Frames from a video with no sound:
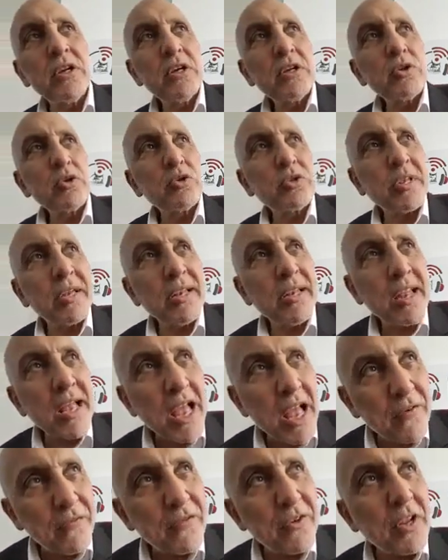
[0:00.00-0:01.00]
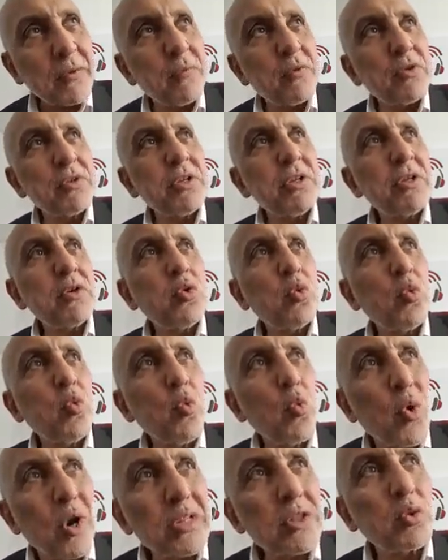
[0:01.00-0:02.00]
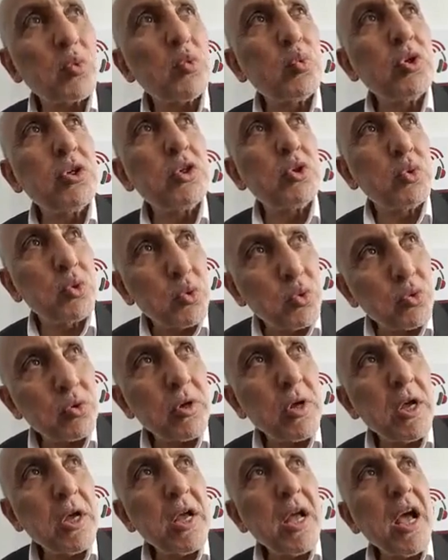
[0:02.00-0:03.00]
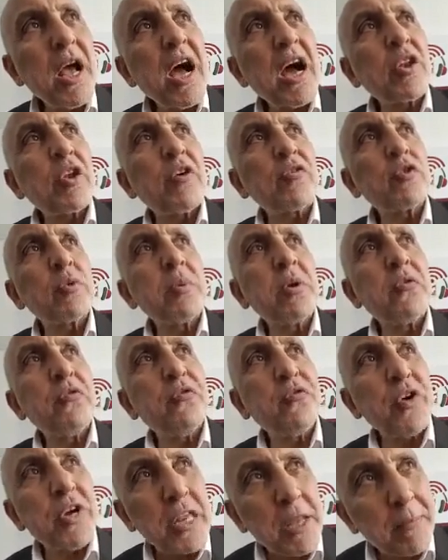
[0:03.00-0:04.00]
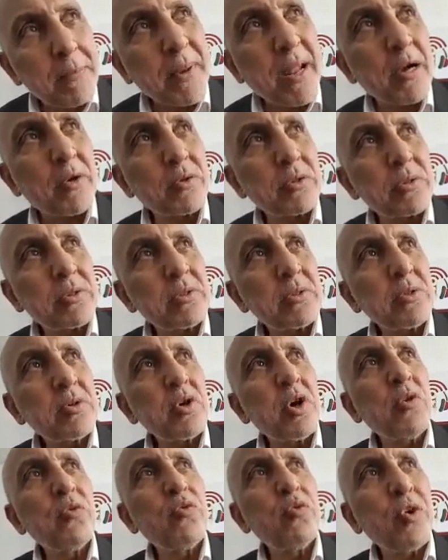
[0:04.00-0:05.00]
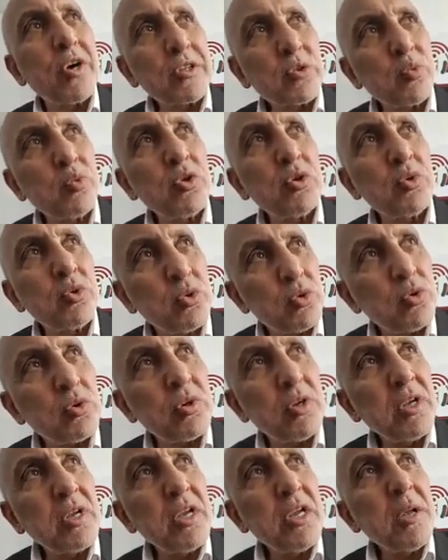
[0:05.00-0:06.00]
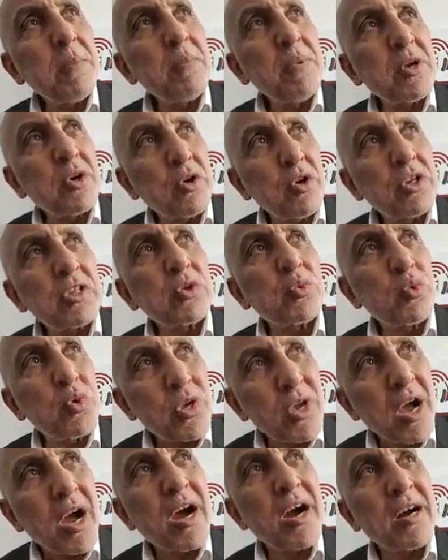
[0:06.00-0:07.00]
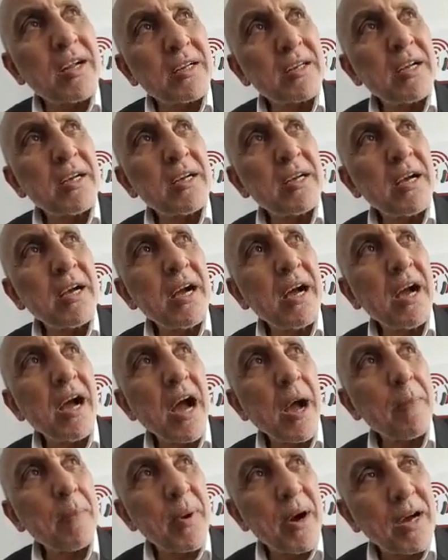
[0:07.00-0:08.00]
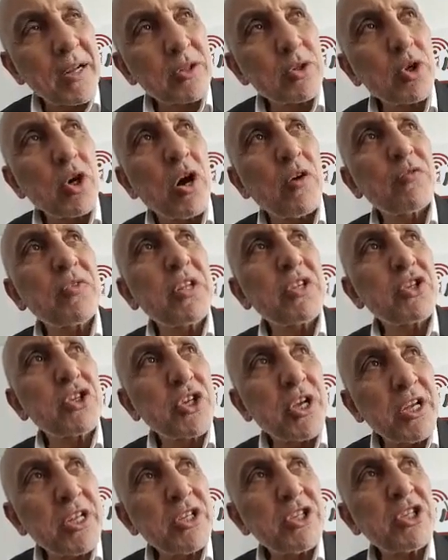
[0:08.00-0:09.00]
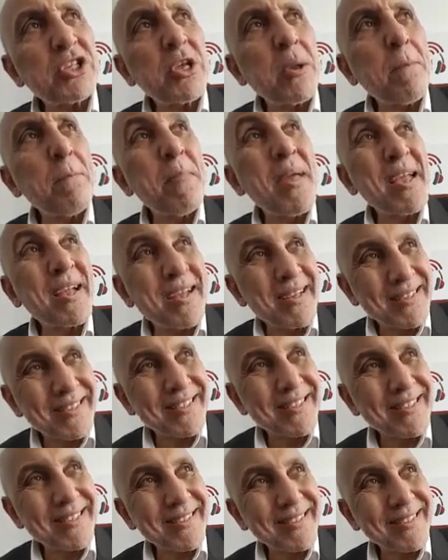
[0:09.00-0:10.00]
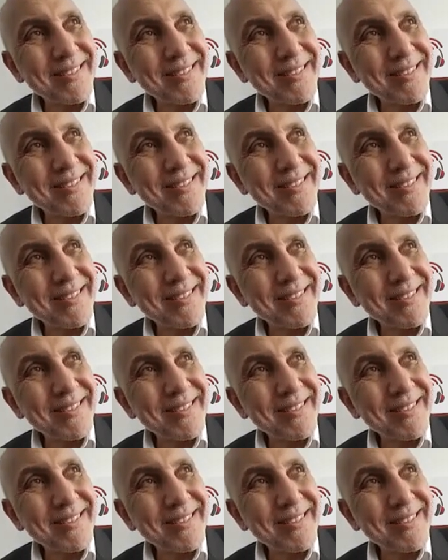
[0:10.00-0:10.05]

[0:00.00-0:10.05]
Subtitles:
to tell everybody what we do, and have to be very proud of what we do, because we are a part of the change makers.